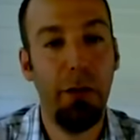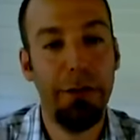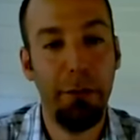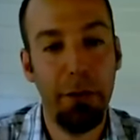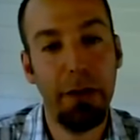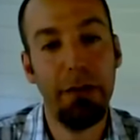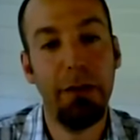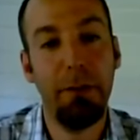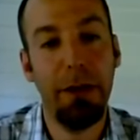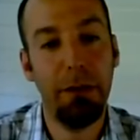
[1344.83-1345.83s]
if I'm looking at
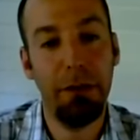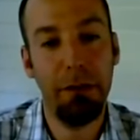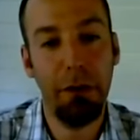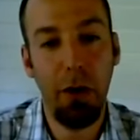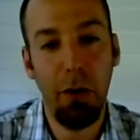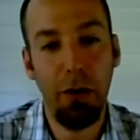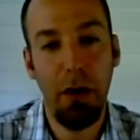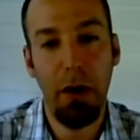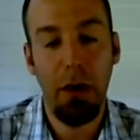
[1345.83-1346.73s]
someone else's code,